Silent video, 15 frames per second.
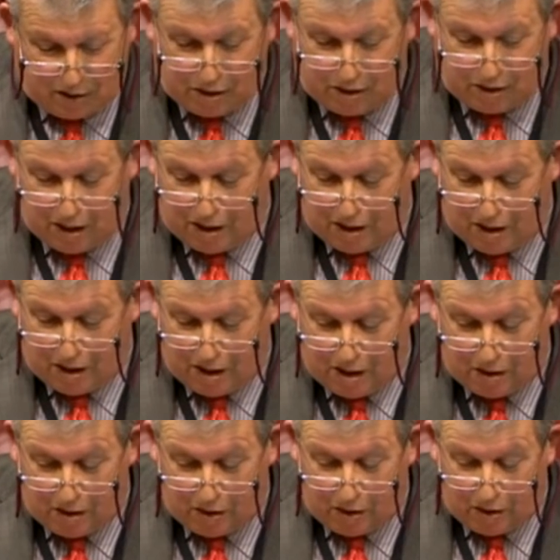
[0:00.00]

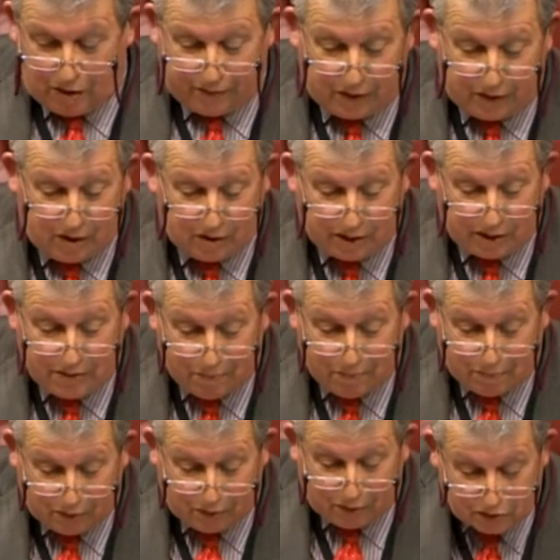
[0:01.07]
on
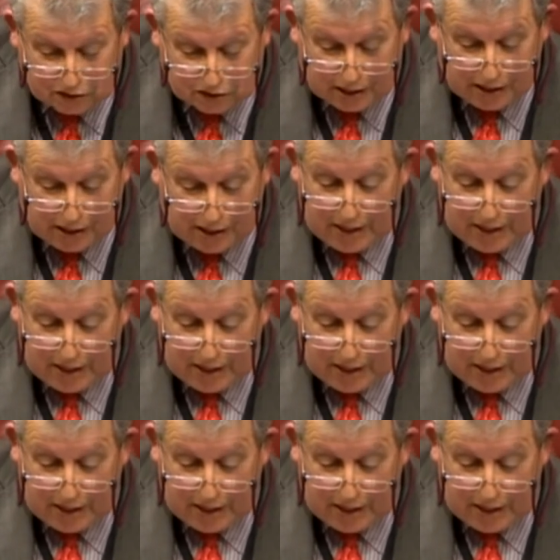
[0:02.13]
imports,